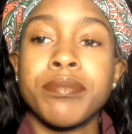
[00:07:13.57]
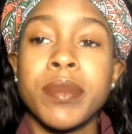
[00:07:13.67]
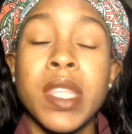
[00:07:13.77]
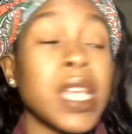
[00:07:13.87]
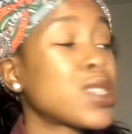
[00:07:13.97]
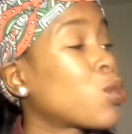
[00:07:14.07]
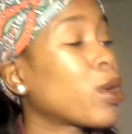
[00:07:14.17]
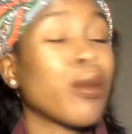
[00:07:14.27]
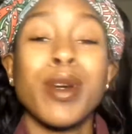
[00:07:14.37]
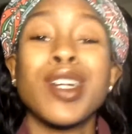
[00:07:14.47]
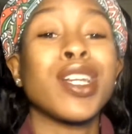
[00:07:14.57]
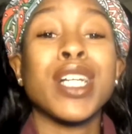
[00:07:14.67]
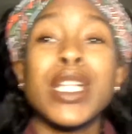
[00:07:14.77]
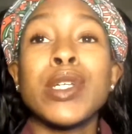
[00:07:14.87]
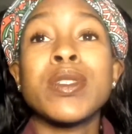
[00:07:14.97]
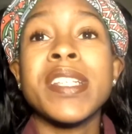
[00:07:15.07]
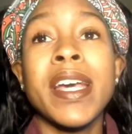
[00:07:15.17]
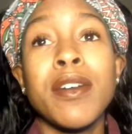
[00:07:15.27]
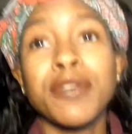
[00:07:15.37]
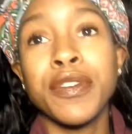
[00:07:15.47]
that's where we're gonna close it
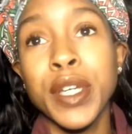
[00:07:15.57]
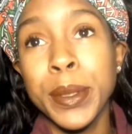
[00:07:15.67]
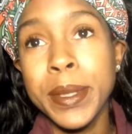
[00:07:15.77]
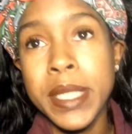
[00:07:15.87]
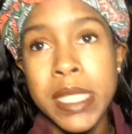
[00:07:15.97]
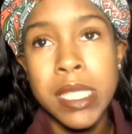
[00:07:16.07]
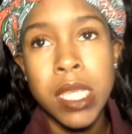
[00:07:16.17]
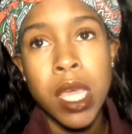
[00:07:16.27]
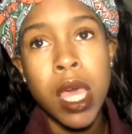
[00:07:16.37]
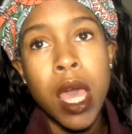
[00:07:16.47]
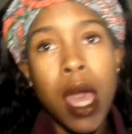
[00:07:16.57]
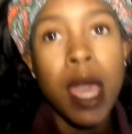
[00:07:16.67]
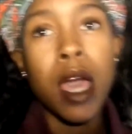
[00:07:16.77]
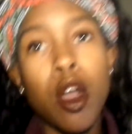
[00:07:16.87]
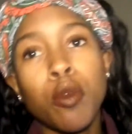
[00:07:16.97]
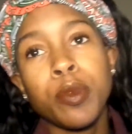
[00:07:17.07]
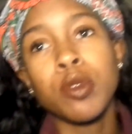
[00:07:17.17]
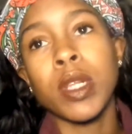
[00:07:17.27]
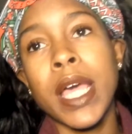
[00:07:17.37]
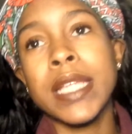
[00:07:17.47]
out, folks. I hope
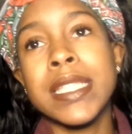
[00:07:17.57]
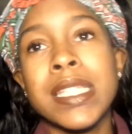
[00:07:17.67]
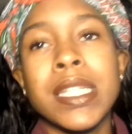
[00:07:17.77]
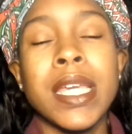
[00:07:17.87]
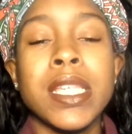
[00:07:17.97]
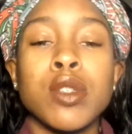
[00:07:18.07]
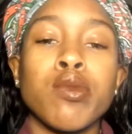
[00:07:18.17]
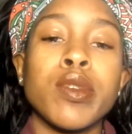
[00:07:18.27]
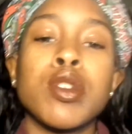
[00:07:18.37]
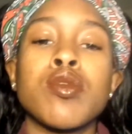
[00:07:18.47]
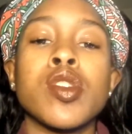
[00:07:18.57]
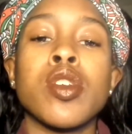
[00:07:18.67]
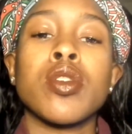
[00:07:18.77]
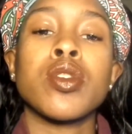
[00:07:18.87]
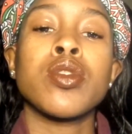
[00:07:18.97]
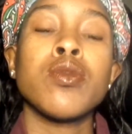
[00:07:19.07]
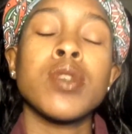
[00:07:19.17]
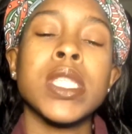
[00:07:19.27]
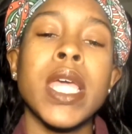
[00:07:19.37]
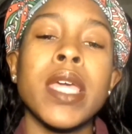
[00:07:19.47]
you like today's Real Talk
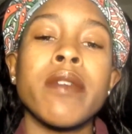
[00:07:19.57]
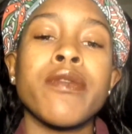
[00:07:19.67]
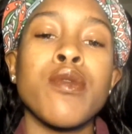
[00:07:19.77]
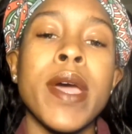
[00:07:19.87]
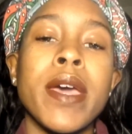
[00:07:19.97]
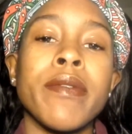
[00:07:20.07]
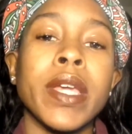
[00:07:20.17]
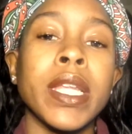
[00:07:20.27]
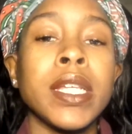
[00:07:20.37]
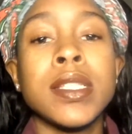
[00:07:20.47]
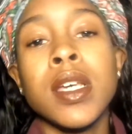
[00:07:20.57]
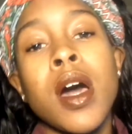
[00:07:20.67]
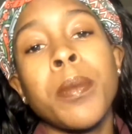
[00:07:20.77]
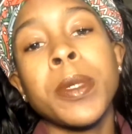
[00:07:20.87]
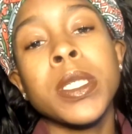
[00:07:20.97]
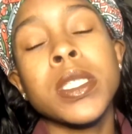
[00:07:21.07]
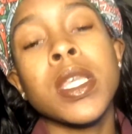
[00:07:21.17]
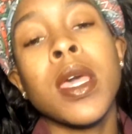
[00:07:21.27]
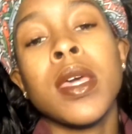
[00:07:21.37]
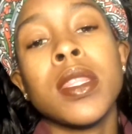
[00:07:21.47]
Tuesday. If you have any topics
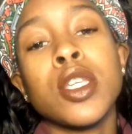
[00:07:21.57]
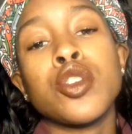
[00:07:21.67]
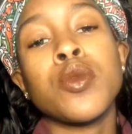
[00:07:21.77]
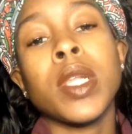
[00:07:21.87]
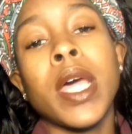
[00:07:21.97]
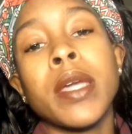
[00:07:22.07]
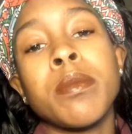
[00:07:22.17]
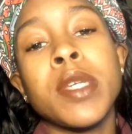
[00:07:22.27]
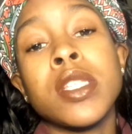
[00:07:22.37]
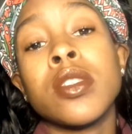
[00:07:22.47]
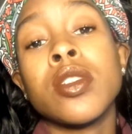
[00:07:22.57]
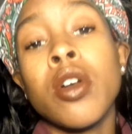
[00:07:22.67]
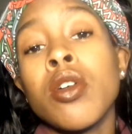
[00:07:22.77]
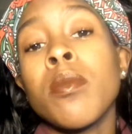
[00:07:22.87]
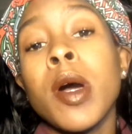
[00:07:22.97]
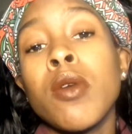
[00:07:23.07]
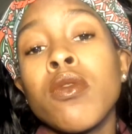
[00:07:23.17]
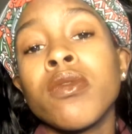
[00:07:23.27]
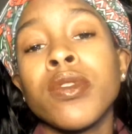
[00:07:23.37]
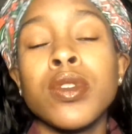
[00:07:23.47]
that you would like me to talk about
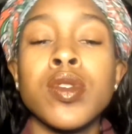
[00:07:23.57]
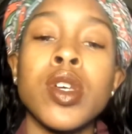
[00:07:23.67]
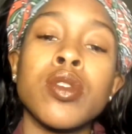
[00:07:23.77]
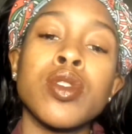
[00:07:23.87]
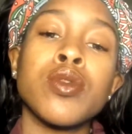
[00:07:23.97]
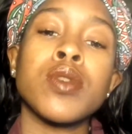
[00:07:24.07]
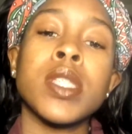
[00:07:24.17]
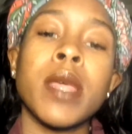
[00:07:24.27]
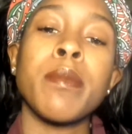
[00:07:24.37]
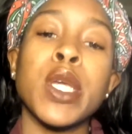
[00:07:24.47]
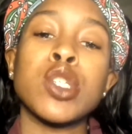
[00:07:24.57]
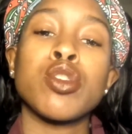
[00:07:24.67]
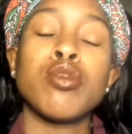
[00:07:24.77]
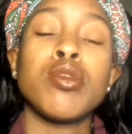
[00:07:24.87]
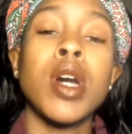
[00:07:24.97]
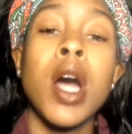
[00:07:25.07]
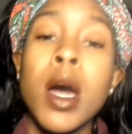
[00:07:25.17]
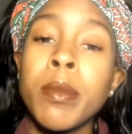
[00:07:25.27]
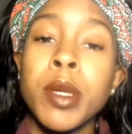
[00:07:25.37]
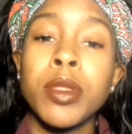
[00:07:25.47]
on Real Talk Tuesday, make sure you
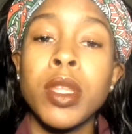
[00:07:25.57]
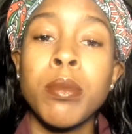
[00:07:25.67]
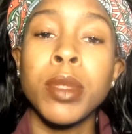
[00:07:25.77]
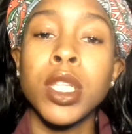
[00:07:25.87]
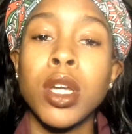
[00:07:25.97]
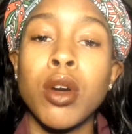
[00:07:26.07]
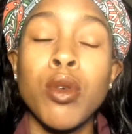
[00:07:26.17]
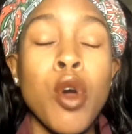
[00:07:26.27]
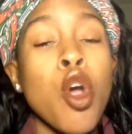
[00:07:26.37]
comment them below,